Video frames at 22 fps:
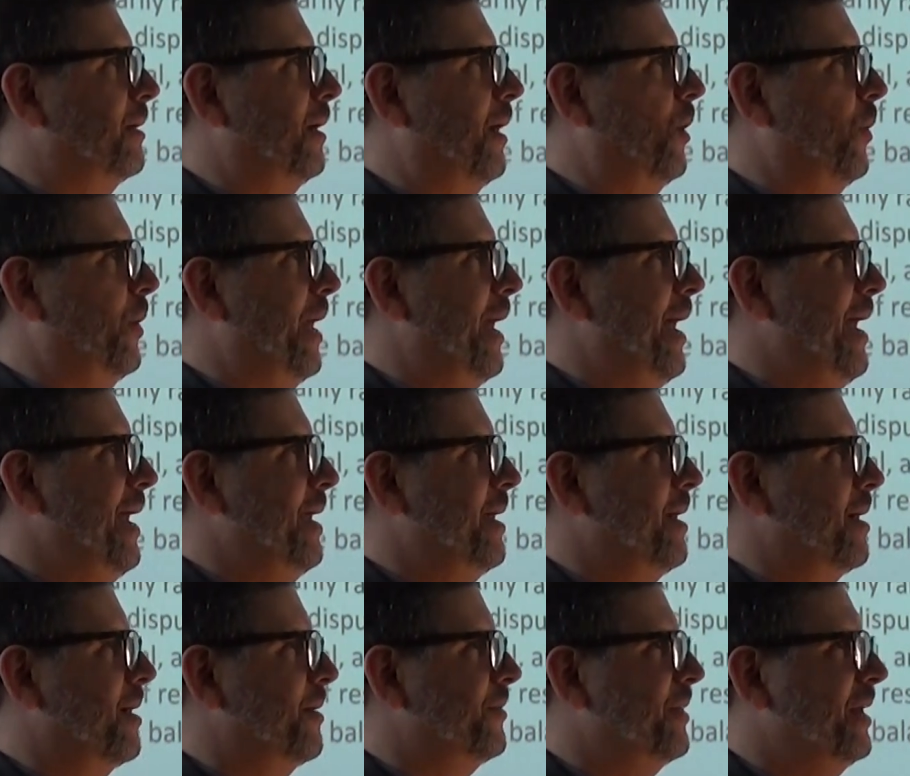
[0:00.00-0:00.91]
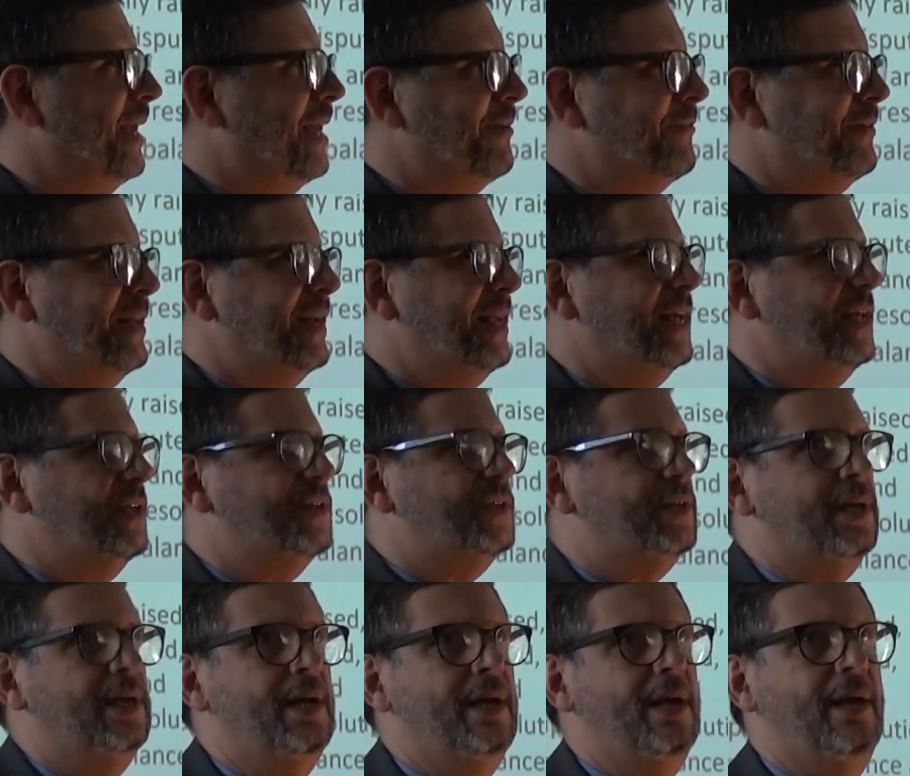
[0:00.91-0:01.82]
Okay? Think of it
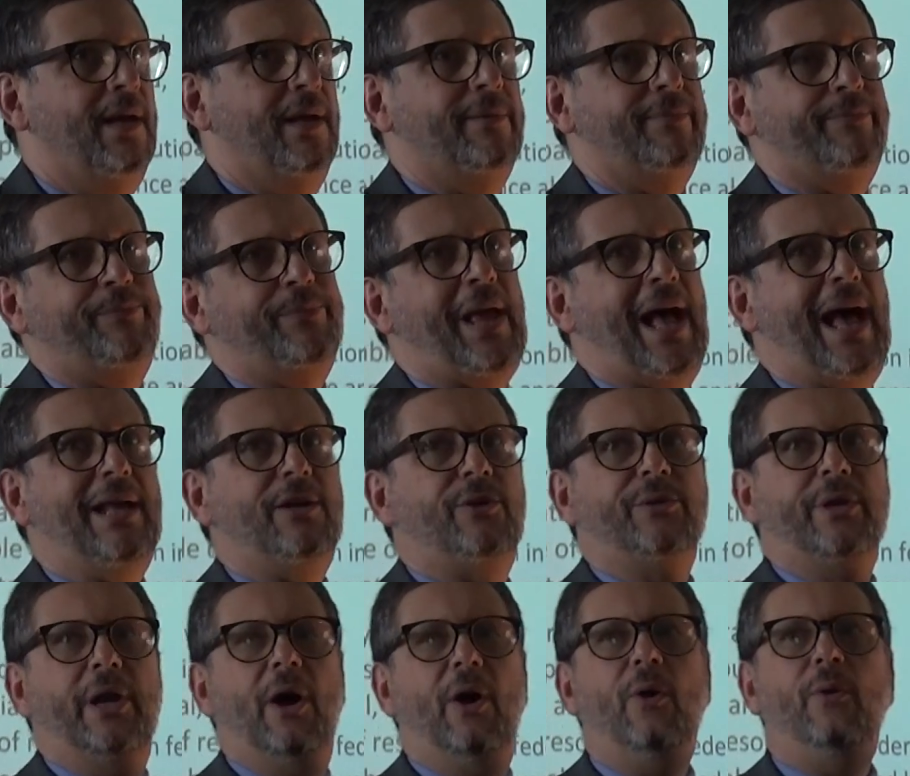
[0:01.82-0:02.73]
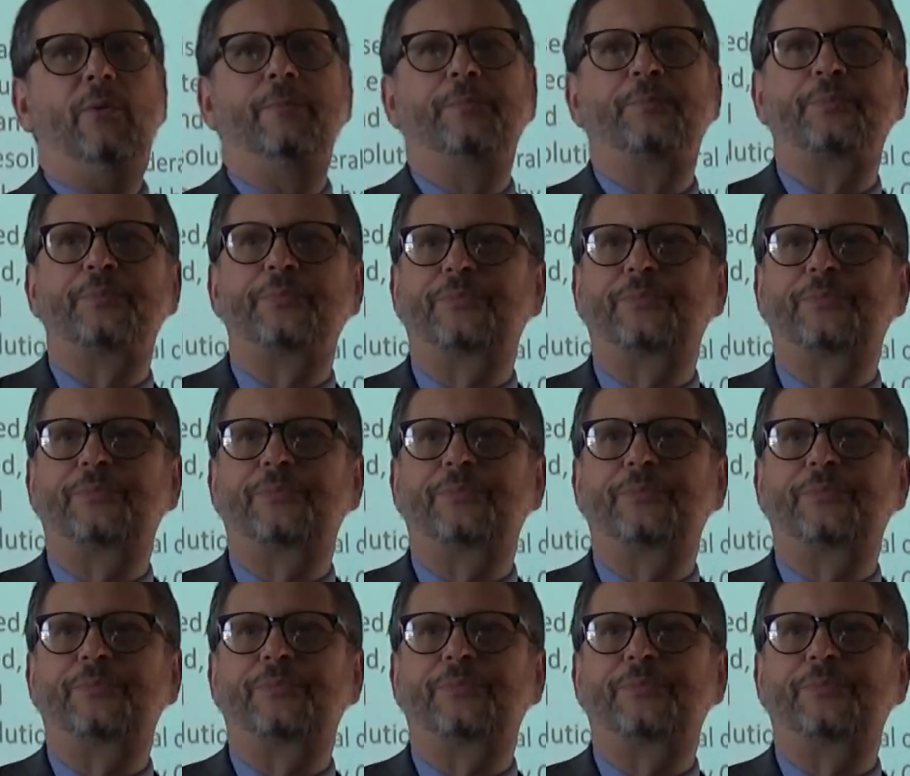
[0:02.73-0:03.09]
as, I don't know,